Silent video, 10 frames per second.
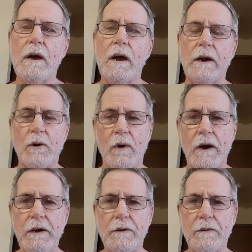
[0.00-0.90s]

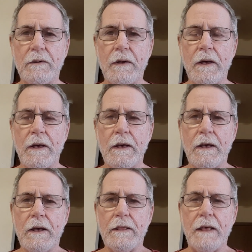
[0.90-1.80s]
Anyway,
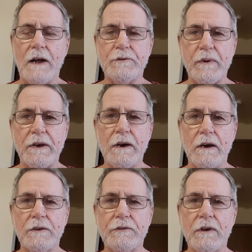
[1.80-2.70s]
that's
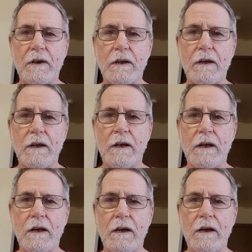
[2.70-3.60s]
because
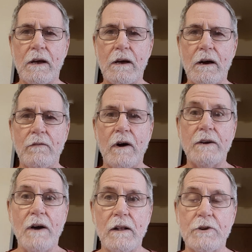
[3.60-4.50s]
of
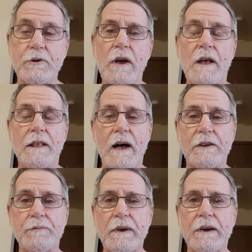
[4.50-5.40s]
idolatry. That
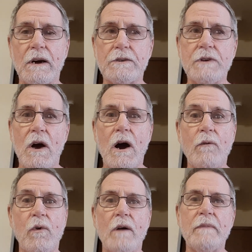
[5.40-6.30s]
is because of
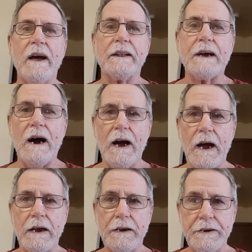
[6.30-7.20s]
what
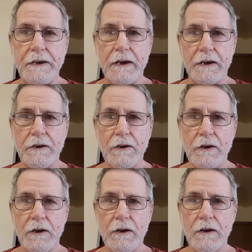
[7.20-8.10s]
mankind did
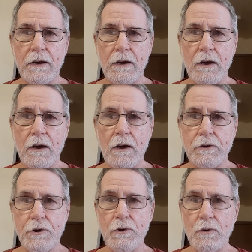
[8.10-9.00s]

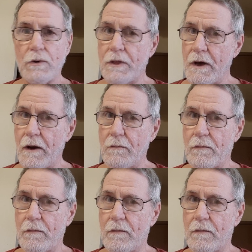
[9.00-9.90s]
to
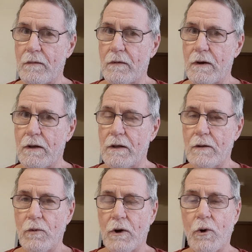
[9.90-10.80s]
them. They
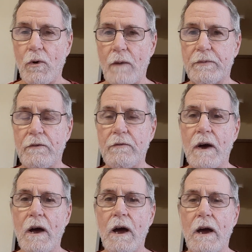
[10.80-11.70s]
were corruptive.
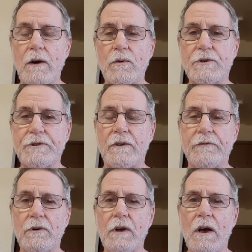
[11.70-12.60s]
It was
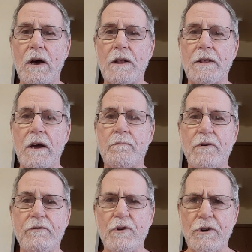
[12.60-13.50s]
sinful. They
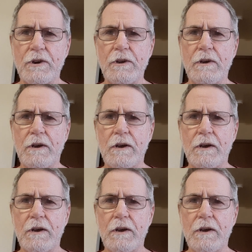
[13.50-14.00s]
perverted